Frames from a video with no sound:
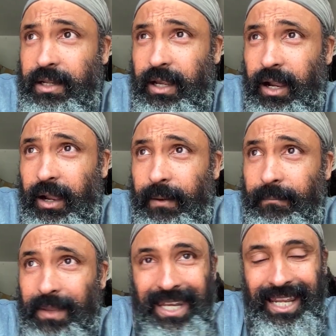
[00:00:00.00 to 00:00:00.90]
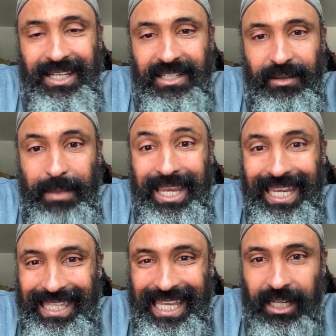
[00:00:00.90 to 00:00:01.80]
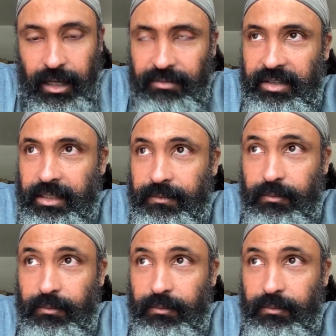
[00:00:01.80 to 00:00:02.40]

and not necessarily making light of it.